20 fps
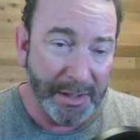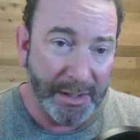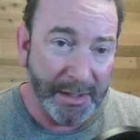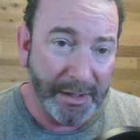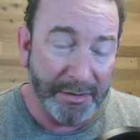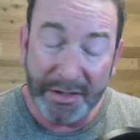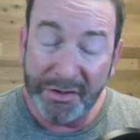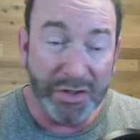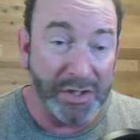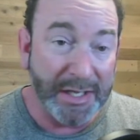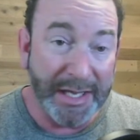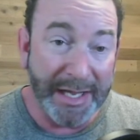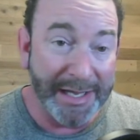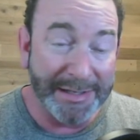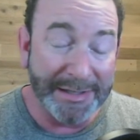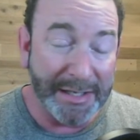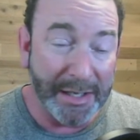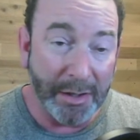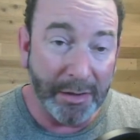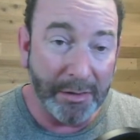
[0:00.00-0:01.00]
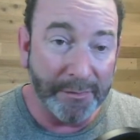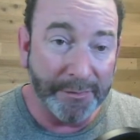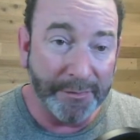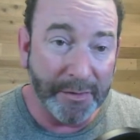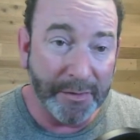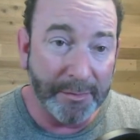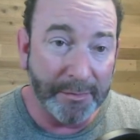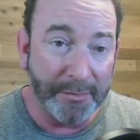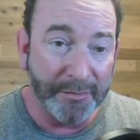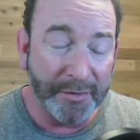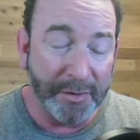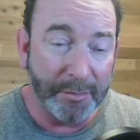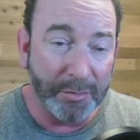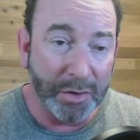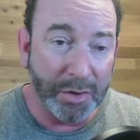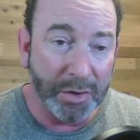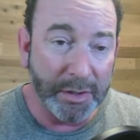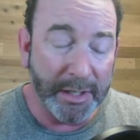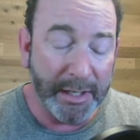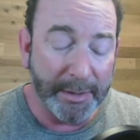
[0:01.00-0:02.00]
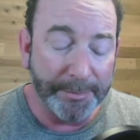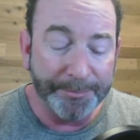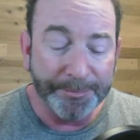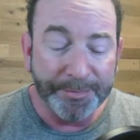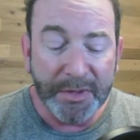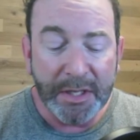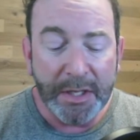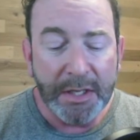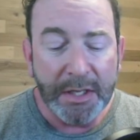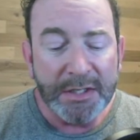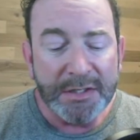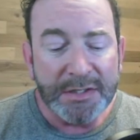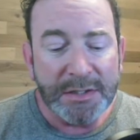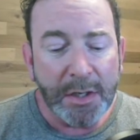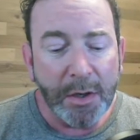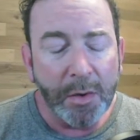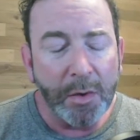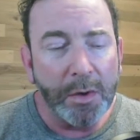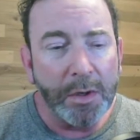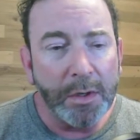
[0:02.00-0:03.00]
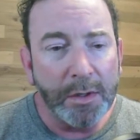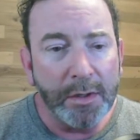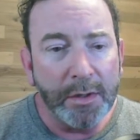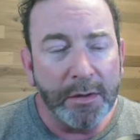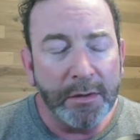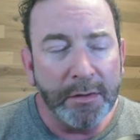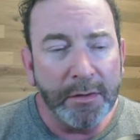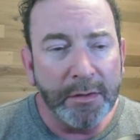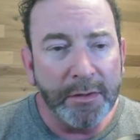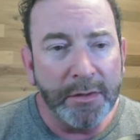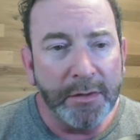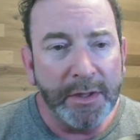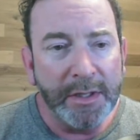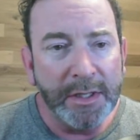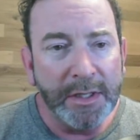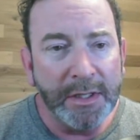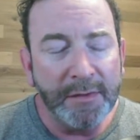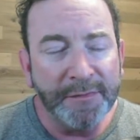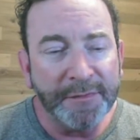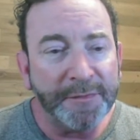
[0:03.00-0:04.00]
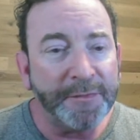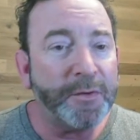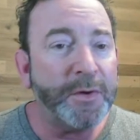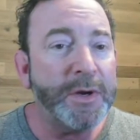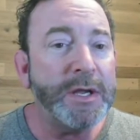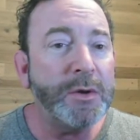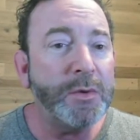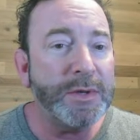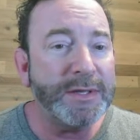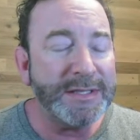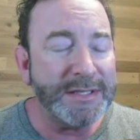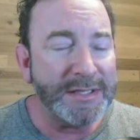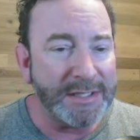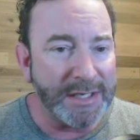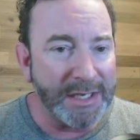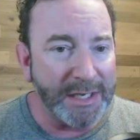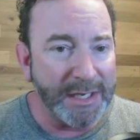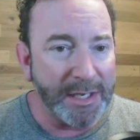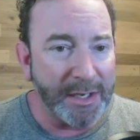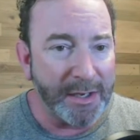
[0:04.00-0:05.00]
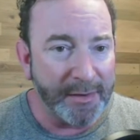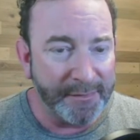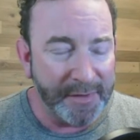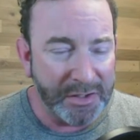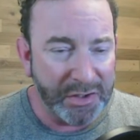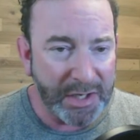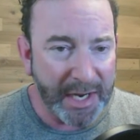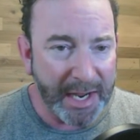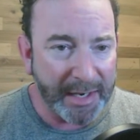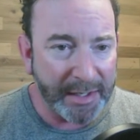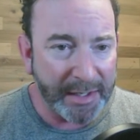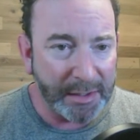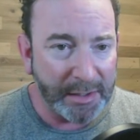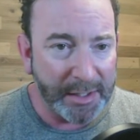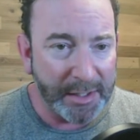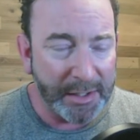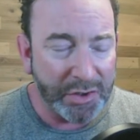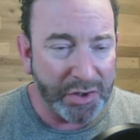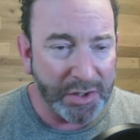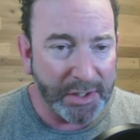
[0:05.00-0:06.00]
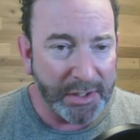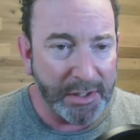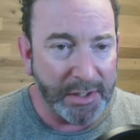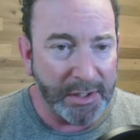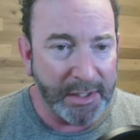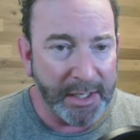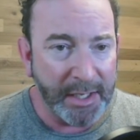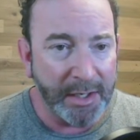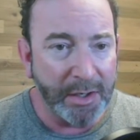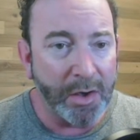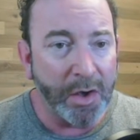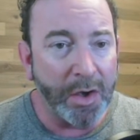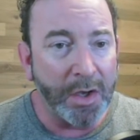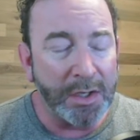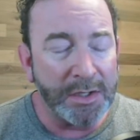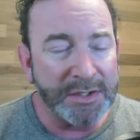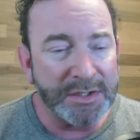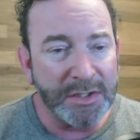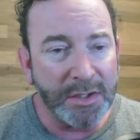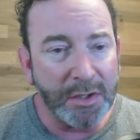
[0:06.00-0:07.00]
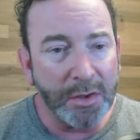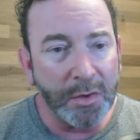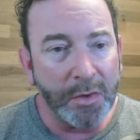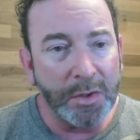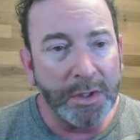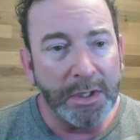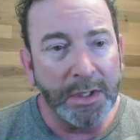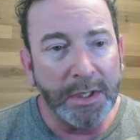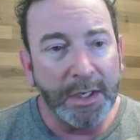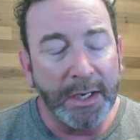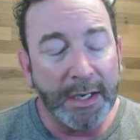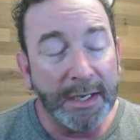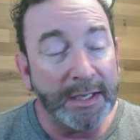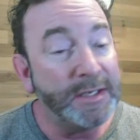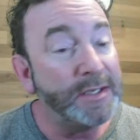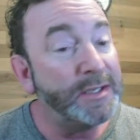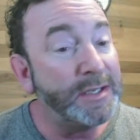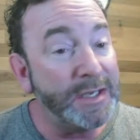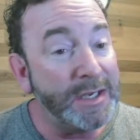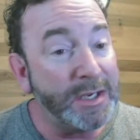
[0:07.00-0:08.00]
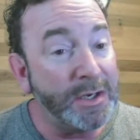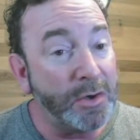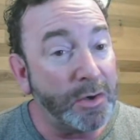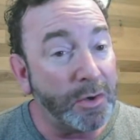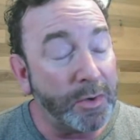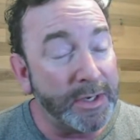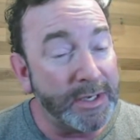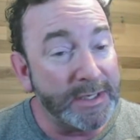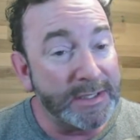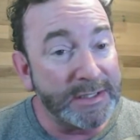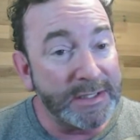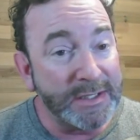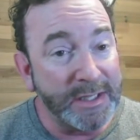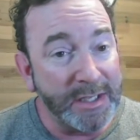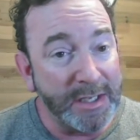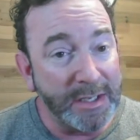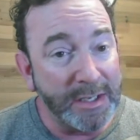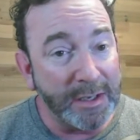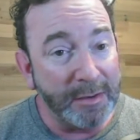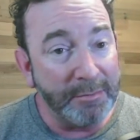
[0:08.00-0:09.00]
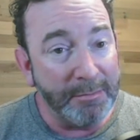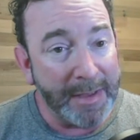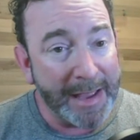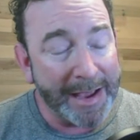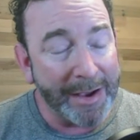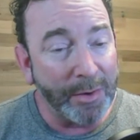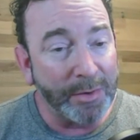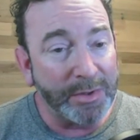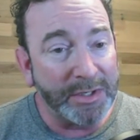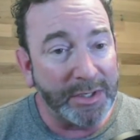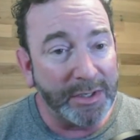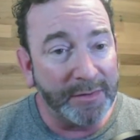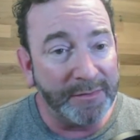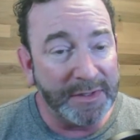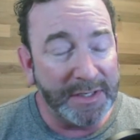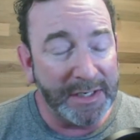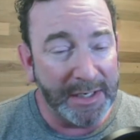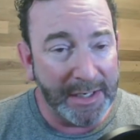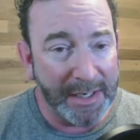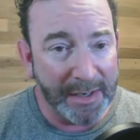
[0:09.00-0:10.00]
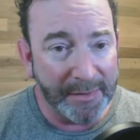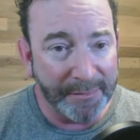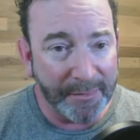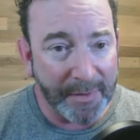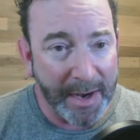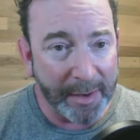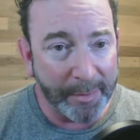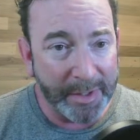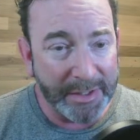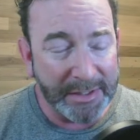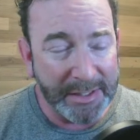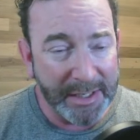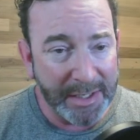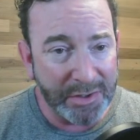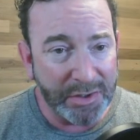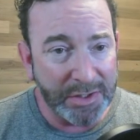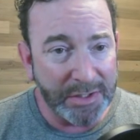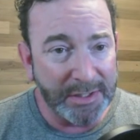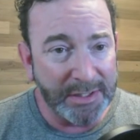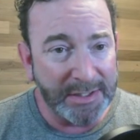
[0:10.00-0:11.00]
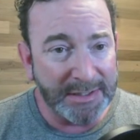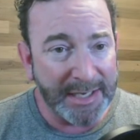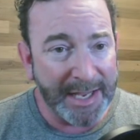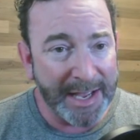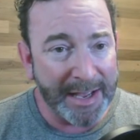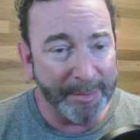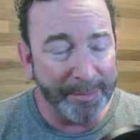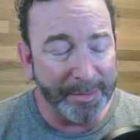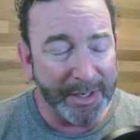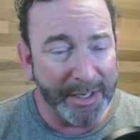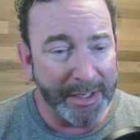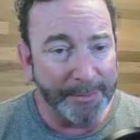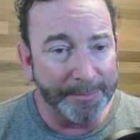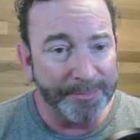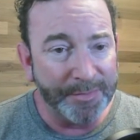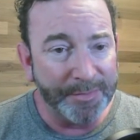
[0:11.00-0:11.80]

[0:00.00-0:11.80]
that you can't tell from looking. So the frequency of ejaculation can also decrease the amount of DNA fragmentation that's happening.